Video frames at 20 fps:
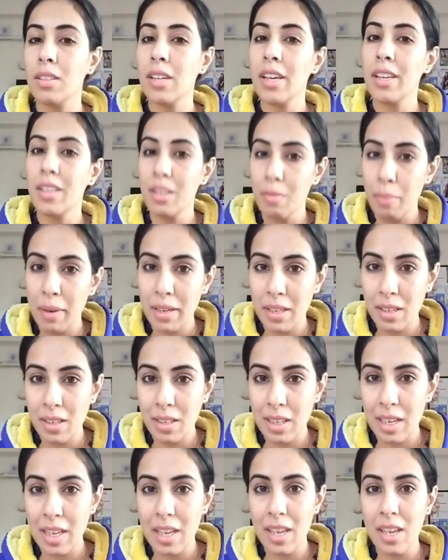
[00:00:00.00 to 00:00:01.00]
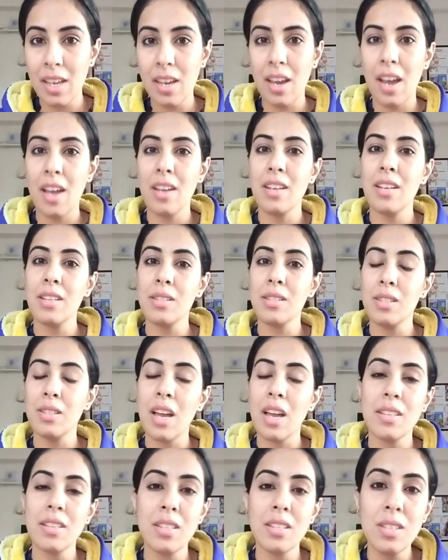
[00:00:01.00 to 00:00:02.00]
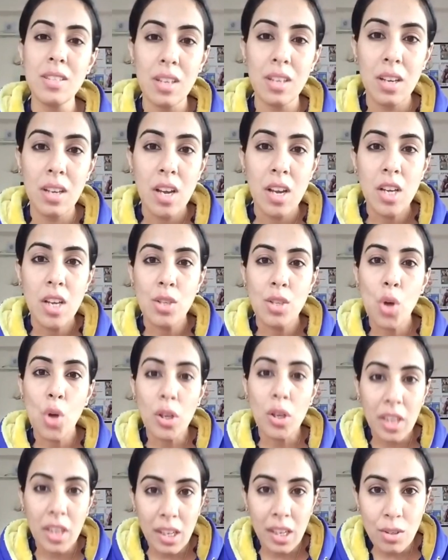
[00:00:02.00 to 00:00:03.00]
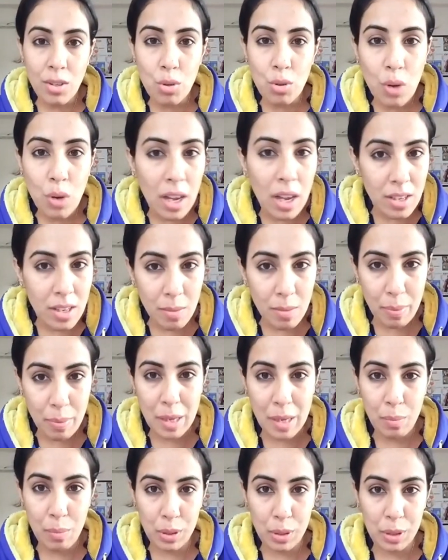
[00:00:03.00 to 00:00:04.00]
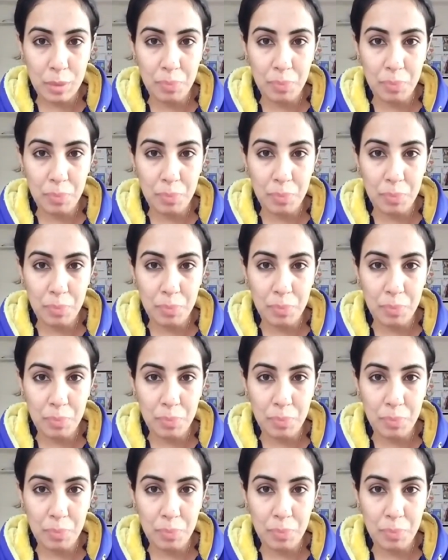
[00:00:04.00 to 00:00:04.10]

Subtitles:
independently and has started talking to other people,